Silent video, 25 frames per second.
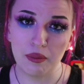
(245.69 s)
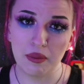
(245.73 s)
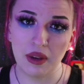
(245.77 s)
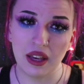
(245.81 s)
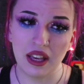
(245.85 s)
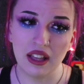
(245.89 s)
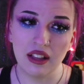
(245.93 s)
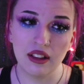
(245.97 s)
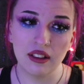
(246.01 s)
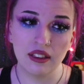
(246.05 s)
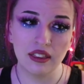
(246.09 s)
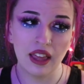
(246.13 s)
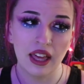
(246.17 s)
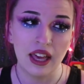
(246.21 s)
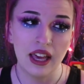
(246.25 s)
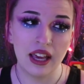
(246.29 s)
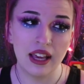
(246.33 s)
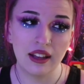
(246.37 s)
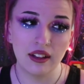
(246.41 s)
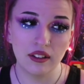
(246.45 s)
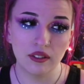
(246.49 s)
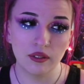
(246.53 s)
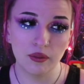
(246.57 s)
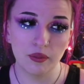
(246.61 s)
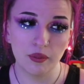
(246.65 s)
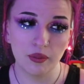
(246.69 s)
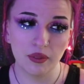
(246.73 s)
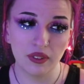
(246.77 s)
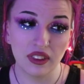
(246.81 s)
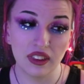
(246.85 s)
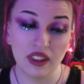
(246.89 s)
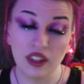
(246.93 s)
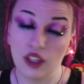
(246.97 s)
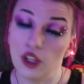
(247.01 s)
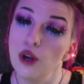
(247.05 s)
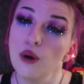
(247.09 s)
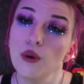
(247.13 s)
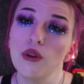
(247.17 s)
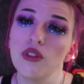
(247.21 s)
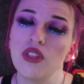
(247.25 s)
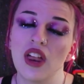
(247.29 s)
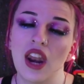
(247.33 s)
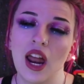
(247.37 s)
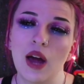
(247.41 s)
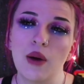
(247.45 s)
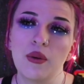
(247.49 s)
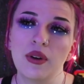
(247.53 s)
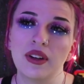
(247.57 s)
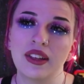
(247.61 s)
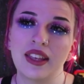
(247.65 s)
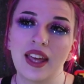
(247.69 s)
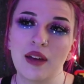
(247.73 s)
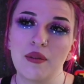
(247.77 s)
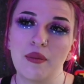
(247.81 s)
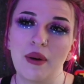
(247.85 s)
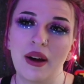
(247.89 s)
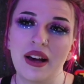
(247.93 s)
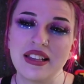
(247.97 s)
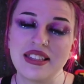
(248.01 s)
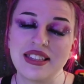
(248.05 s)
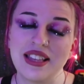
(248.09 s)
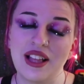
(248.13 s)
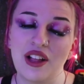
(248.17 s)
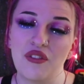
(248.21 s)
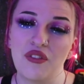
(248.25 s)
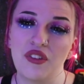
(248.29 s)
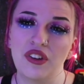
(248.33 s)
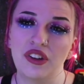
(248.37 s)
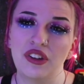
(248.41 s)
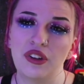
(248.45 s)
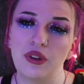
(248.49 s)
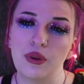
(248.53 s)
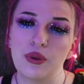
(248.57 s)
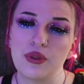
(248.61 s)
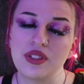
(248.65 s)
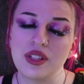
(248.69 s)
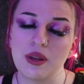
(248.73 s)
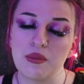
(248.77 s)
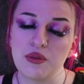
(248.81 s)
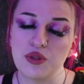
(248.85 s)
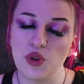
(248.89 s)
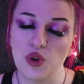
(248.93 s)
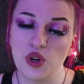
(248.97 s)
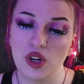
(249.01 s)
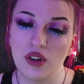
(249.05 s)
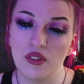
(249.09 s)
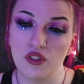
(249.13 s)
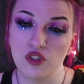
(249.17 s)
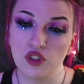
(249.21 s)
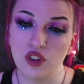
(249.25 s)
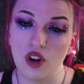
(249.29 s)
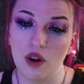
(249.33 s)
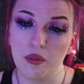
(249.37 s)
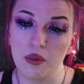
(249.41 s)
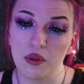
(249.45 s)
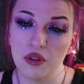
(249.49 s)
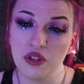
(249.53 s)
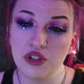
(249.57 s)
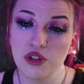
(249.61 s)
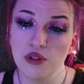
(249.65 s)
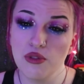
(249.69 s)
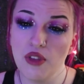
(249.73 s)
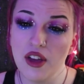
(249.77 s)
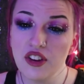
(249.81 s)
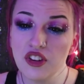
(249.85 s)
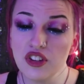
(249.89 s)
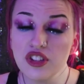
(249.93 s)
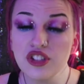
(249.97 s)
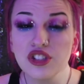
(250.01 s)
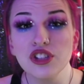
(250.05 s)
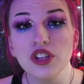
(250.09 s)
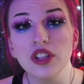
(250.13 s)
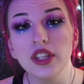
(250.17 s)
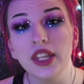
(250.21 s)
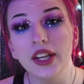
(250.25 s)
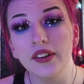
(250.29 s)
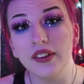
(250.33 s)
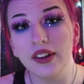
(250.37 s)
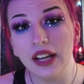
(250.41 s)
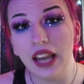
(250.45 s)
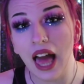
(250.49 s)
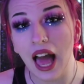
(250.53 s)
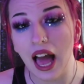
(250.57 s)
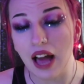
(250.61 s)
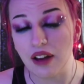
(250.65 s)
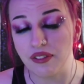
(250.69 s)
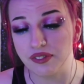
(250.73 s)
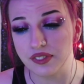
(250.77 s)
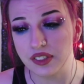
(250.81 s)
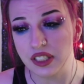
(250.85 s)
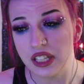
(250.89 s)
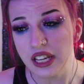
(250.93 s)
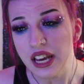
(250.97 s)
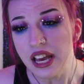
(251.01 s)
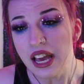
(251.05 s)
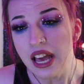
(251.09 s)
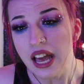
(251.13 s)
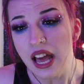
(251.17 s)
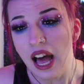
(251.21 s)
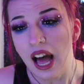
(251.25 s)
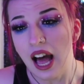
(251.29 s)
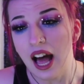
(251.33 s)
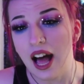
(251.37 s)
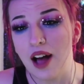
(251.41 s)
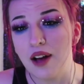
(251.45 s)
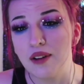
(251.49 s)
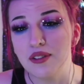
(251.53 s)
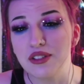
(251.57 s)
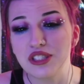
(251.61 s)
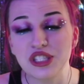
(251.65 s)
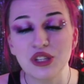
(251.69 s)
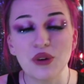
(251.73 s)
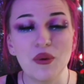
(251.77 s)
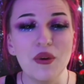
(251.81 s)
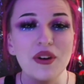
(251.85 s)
me, they knew that I would get myself into some sort of trouble, so they just stood there and laughed. So